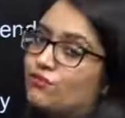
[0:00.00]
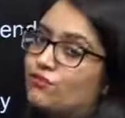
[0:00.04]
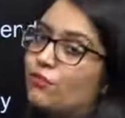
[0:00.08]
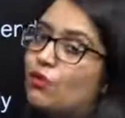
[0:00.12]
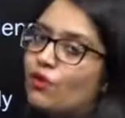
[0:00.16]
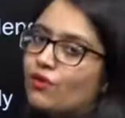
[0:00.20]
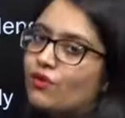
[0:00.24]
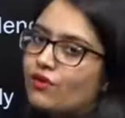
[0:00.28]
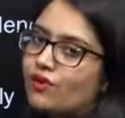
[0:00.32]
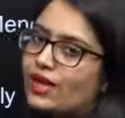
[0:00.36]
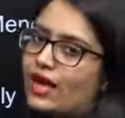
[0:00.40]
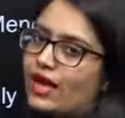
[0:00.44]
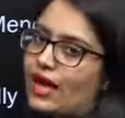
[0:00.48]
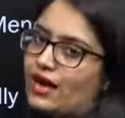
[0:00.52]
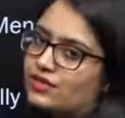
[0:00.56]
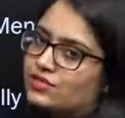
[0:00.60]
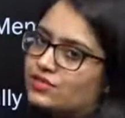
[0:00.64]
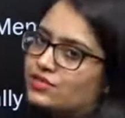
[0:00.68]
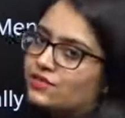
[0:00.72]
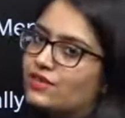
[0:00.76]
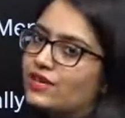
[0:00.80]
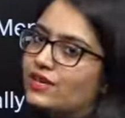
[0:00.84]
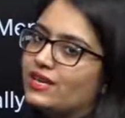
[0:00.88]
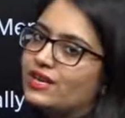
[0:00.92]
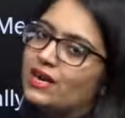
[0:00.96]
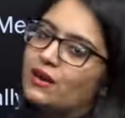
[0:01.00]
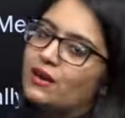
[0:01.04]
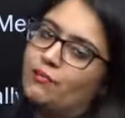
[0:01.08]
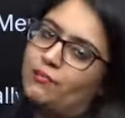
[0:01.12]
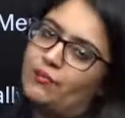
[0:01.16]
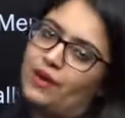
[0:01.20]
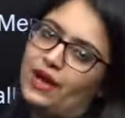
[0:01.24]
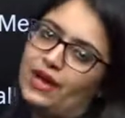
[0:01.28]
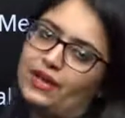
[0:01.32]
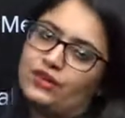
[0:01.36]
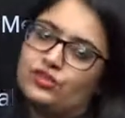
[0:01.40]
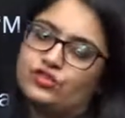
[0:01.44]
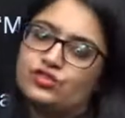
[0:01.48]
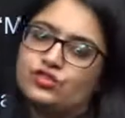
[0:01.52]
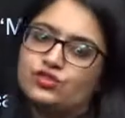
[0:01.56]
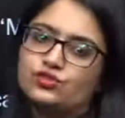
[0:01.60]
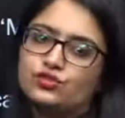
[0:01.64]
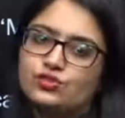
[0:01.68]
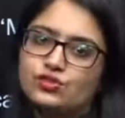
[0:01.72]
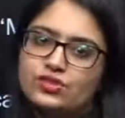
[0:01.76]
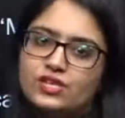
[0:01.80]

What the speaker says: more reactive in comparison to